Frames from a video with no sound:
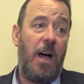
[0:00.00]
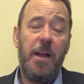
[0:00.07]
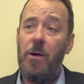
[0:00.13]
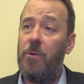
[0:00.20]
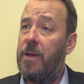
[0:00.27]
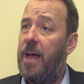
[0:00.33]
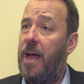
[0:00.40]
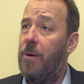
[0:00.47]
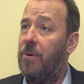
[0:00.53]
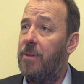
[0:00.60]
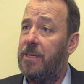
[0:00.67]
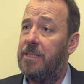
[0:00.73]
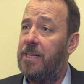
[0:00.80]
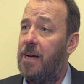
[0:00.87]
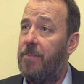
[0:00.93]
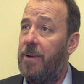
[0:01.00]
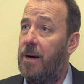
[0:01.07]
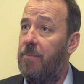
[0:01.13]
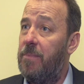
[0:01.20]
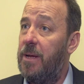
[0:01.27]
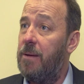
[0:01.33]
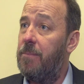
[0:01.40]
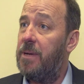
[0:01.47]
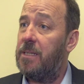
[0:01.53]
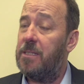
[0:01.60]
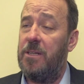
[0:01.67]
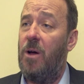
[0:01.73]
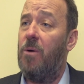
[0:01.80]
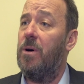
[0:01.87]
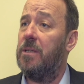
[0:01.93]
I don't care what they say about me. It
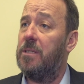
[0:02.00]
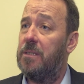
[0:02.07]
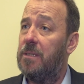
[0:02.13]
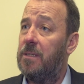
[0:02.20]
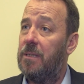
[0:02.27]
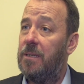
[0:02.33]
makes no odds.